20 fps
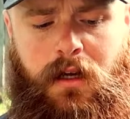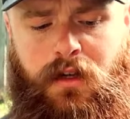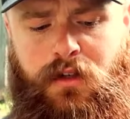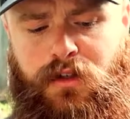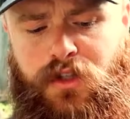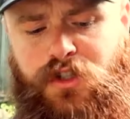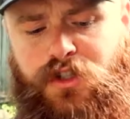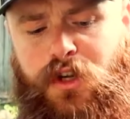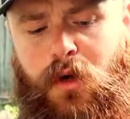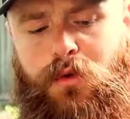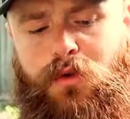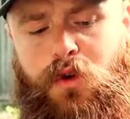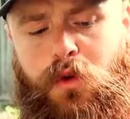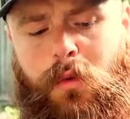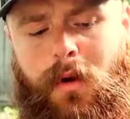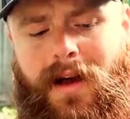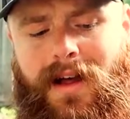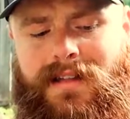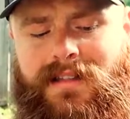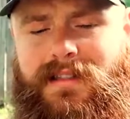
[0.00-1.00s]
to show
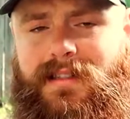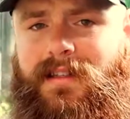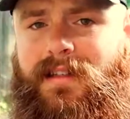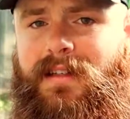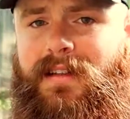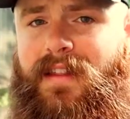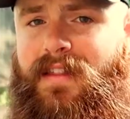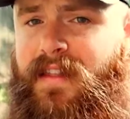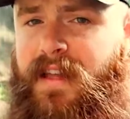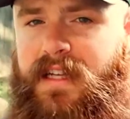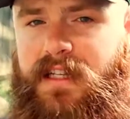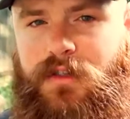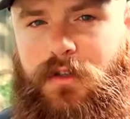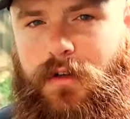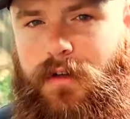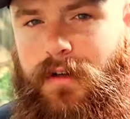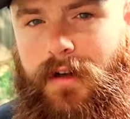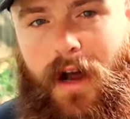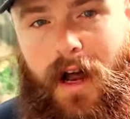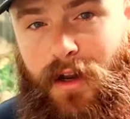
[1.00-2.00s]
nuance, that things
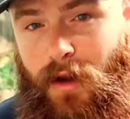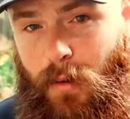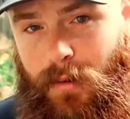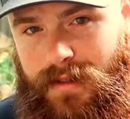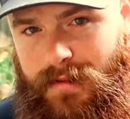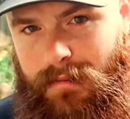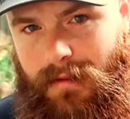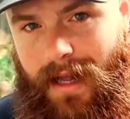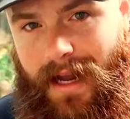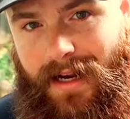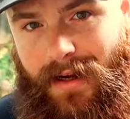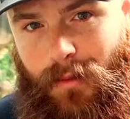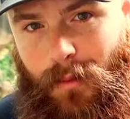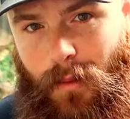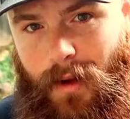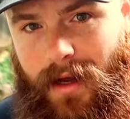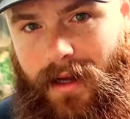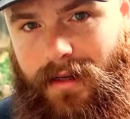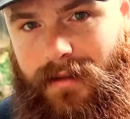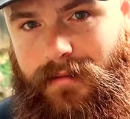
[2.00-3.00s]
are not always black and
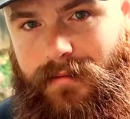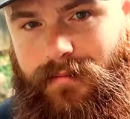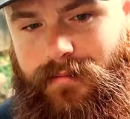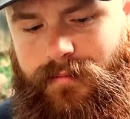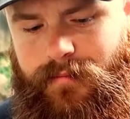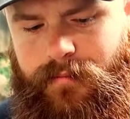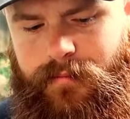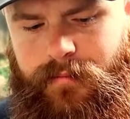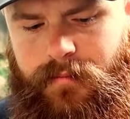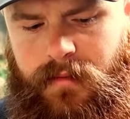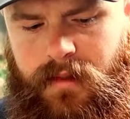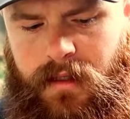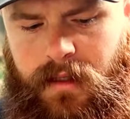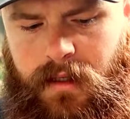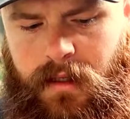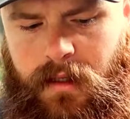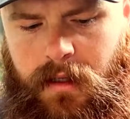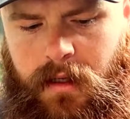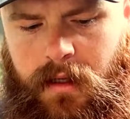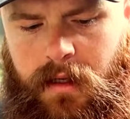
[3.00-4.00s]
white.
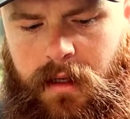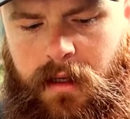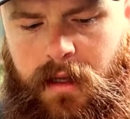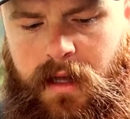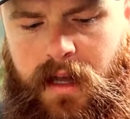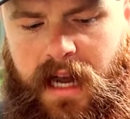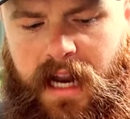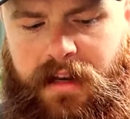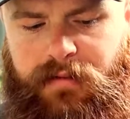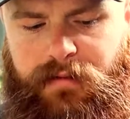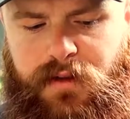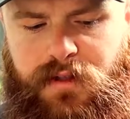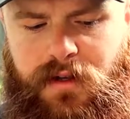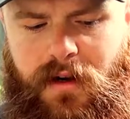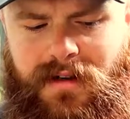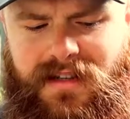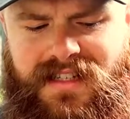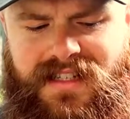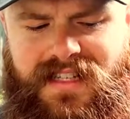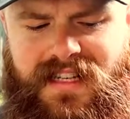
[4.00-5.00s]
And if you
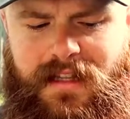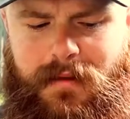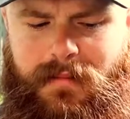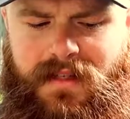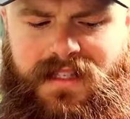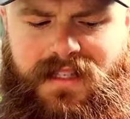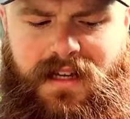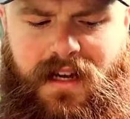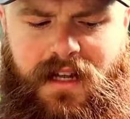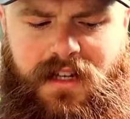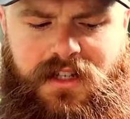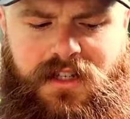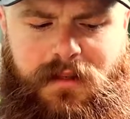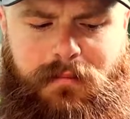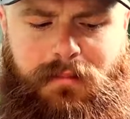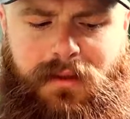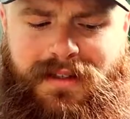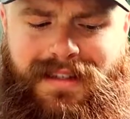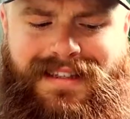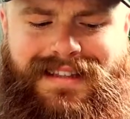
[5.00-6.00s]
start to see them as
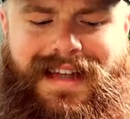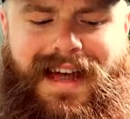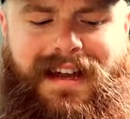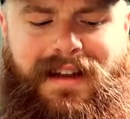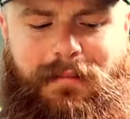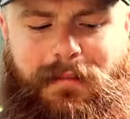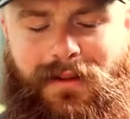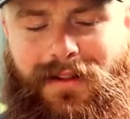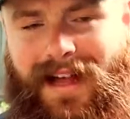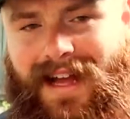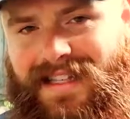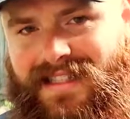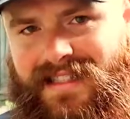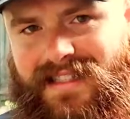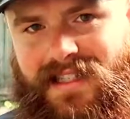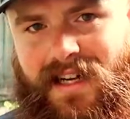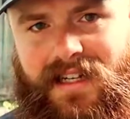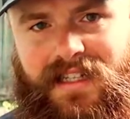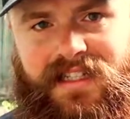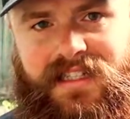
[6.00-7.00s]
such, put the daggum
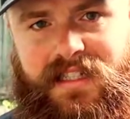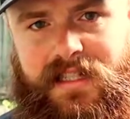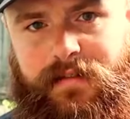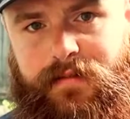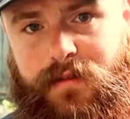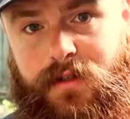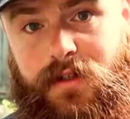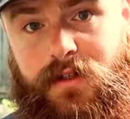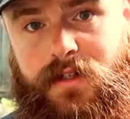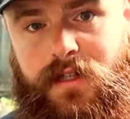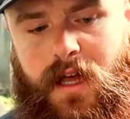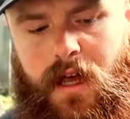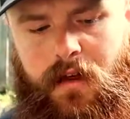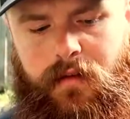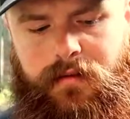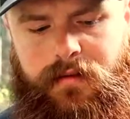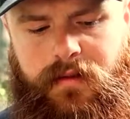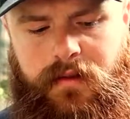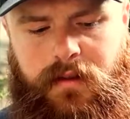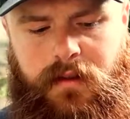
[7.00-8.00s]
glasses on and see for
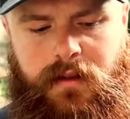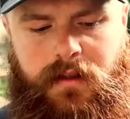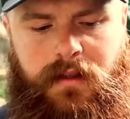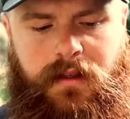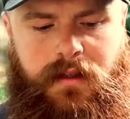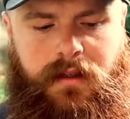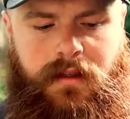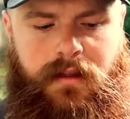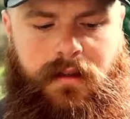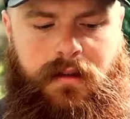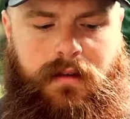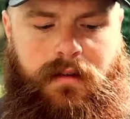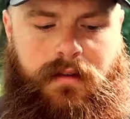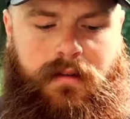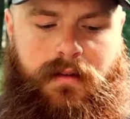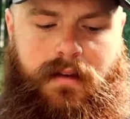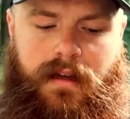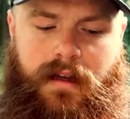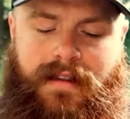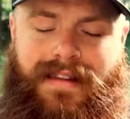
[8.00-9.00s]
yourself.
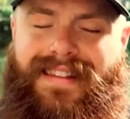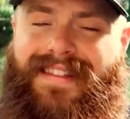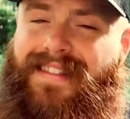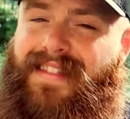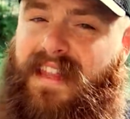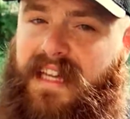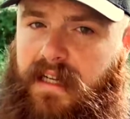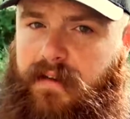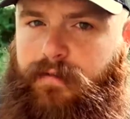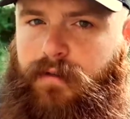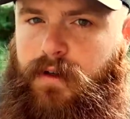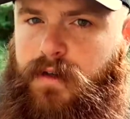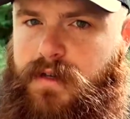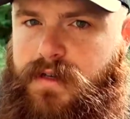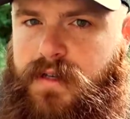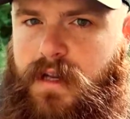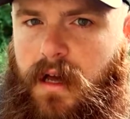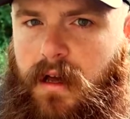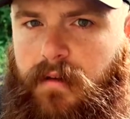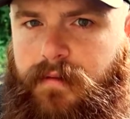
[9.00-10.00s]
And then think for
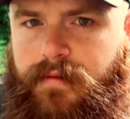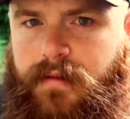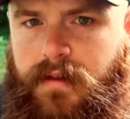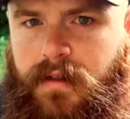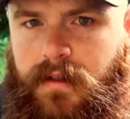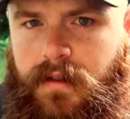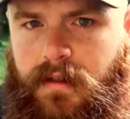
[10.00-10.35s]
yourself.